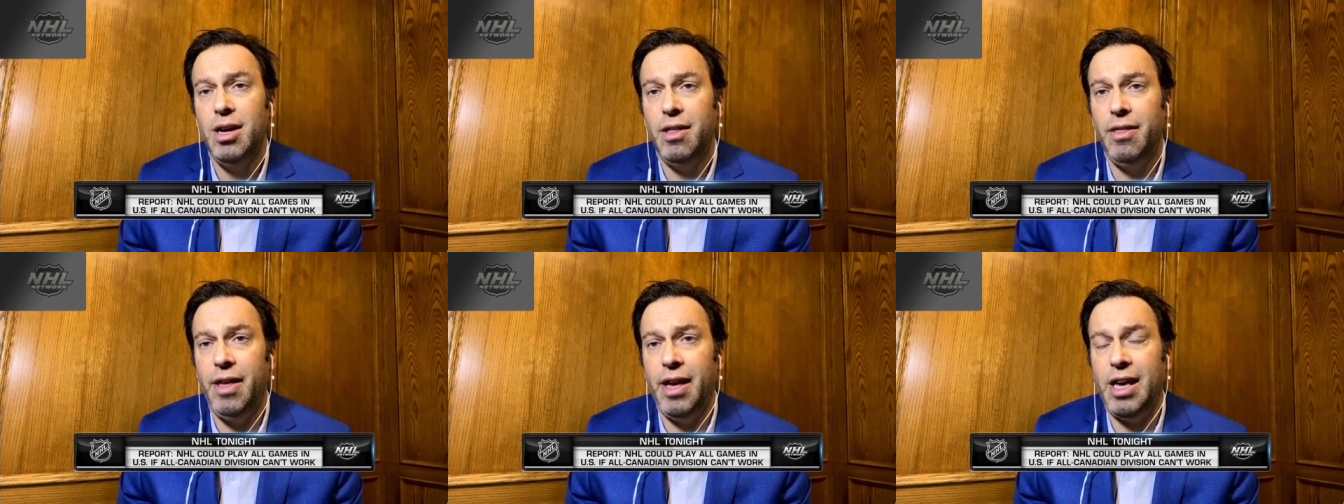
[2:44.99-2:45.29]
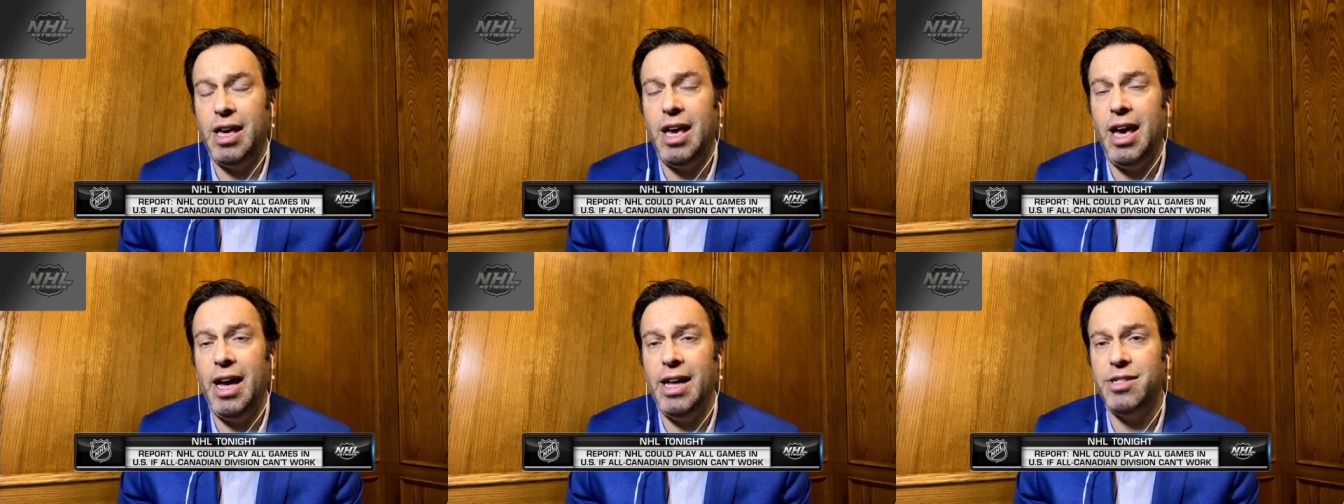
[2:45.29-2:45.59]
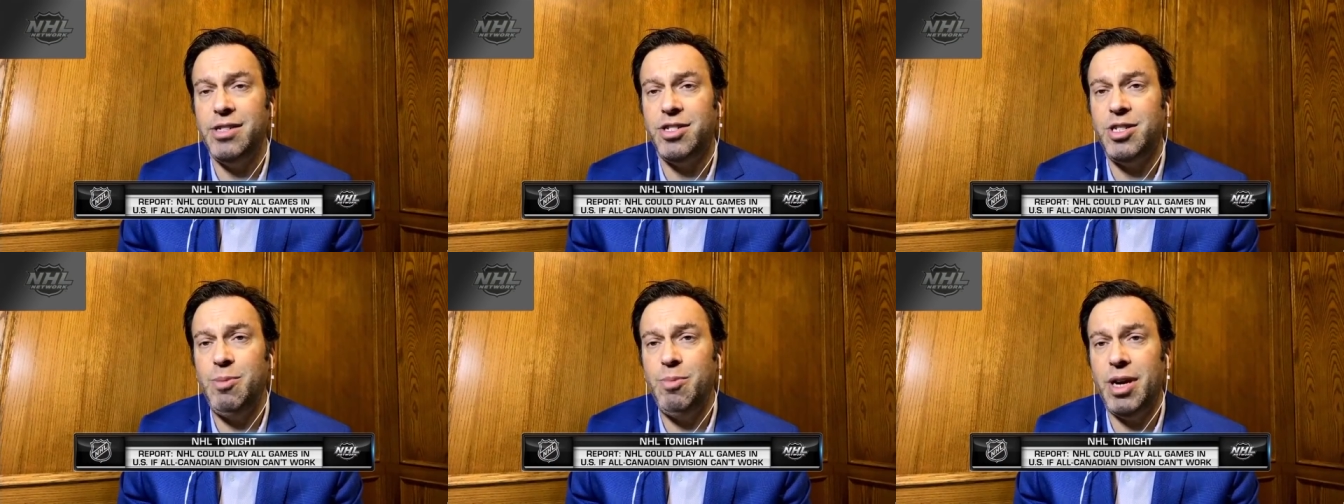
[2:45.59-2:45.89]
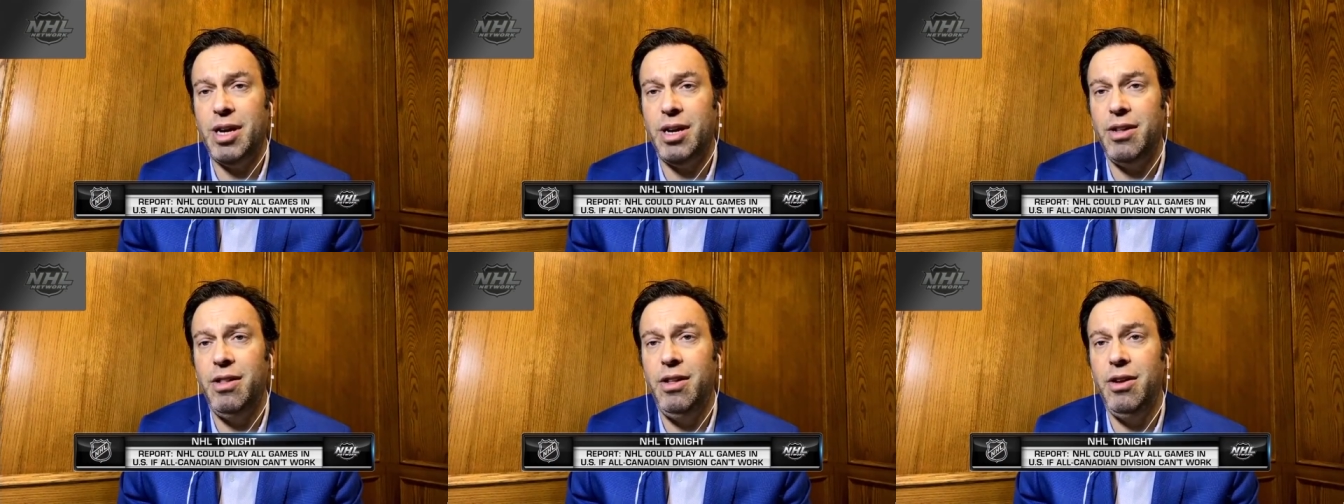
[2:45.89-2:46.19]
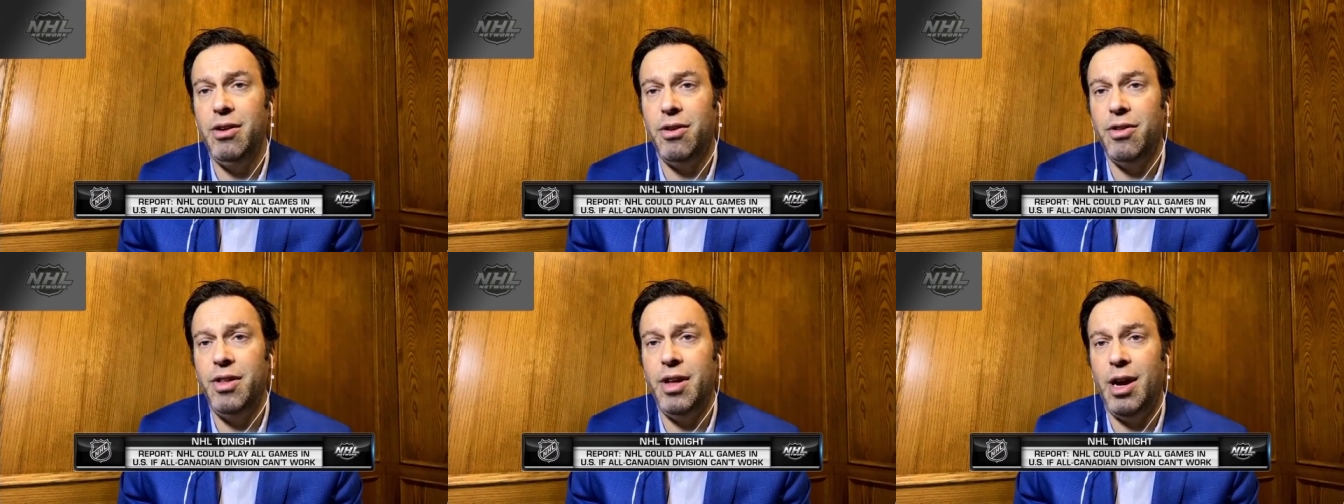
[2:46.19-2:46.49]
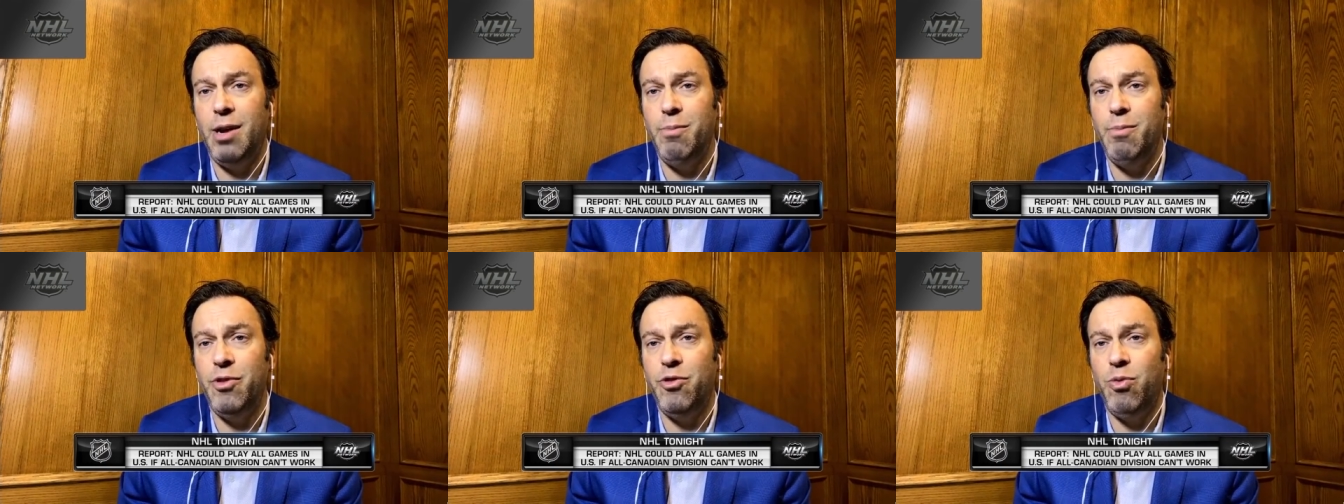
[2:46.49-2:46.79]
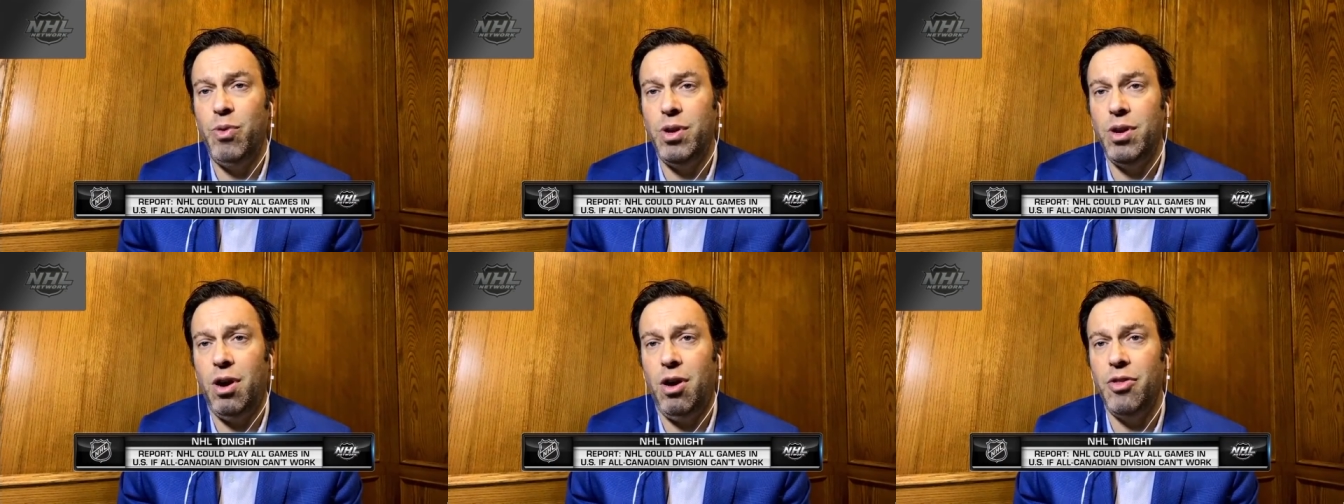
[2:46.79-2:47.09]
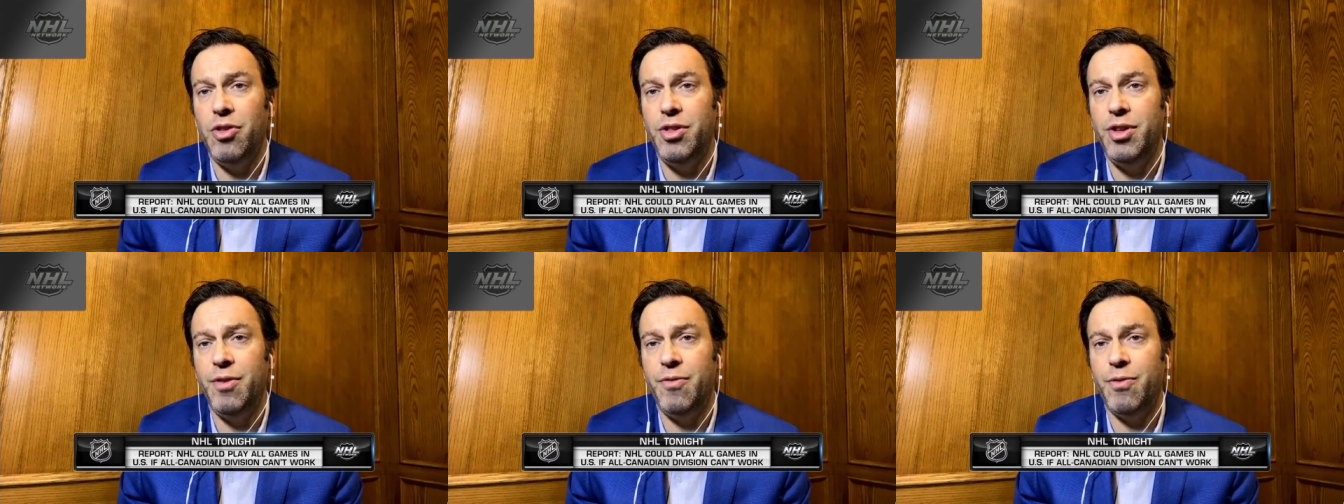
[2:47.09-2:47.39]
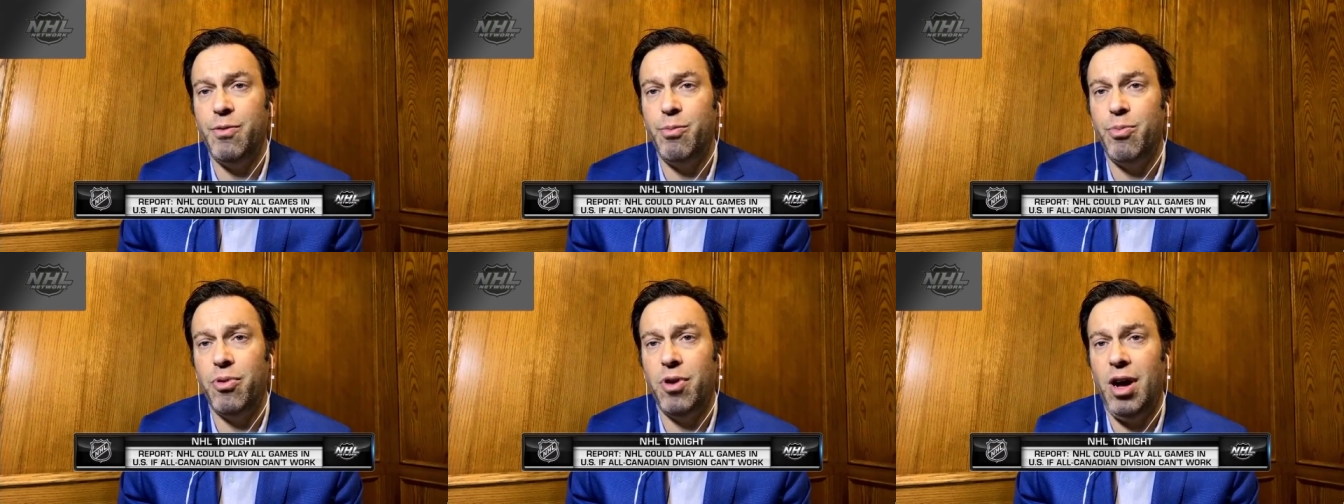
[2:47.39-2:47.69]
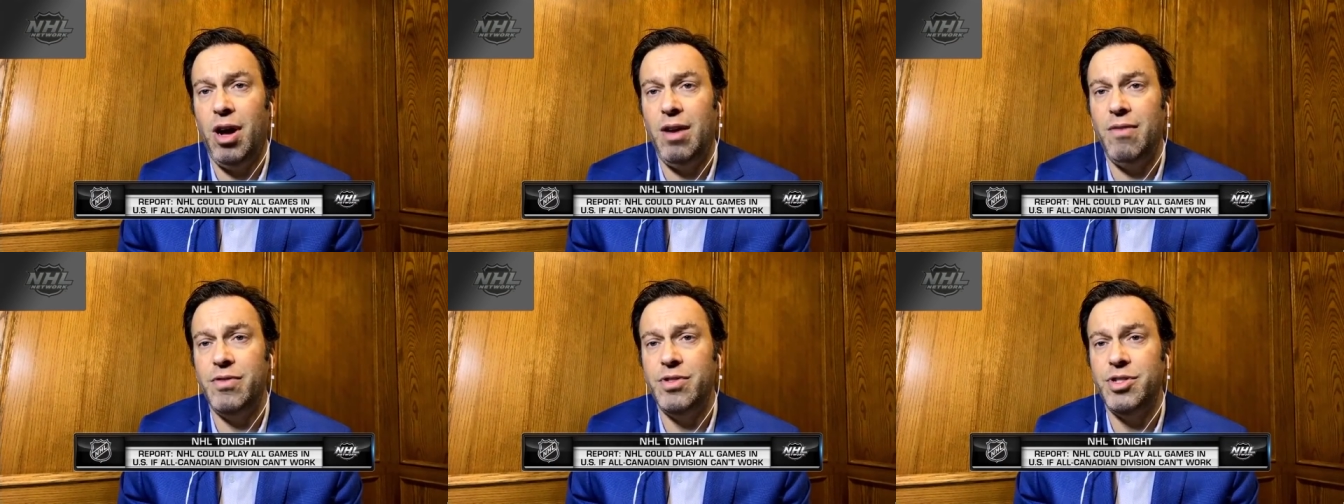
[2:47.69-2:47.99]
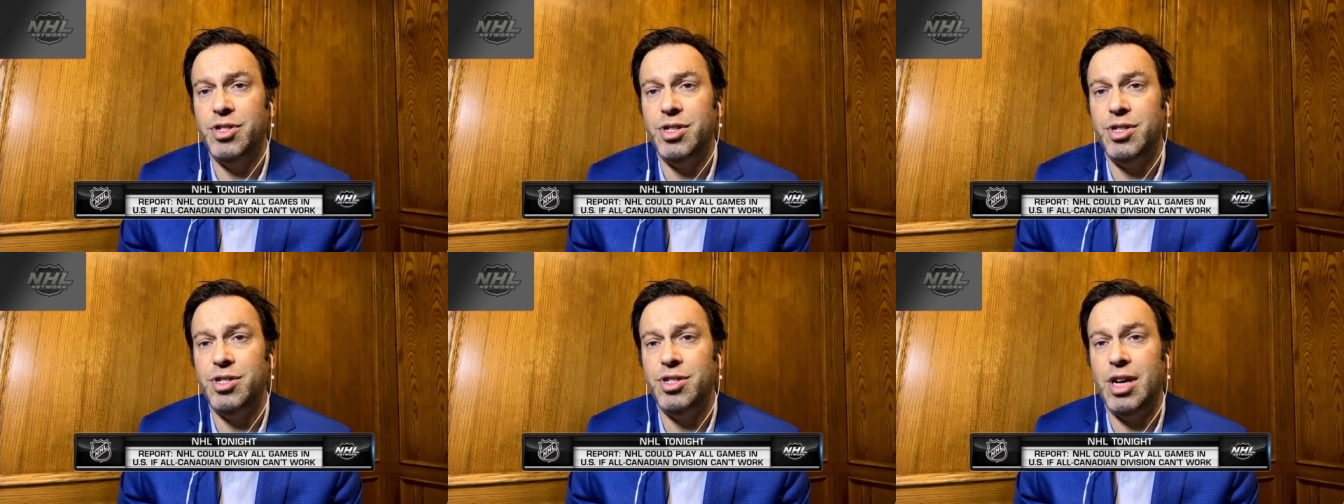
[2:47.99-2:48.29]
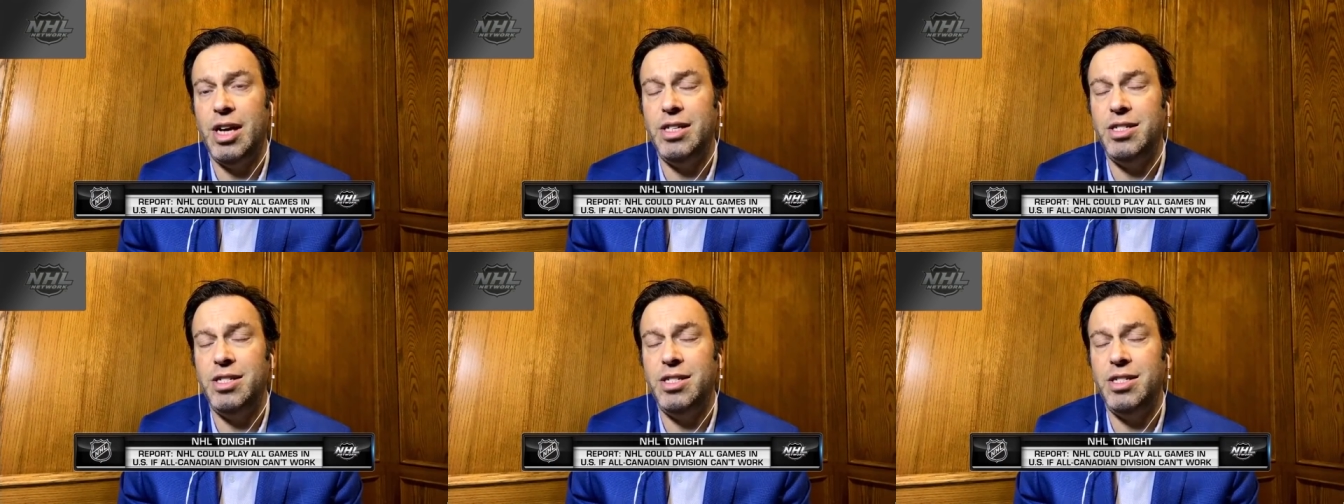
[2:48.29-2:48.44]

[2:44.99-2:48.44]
they can't seem to get a deal done between all the different provinces.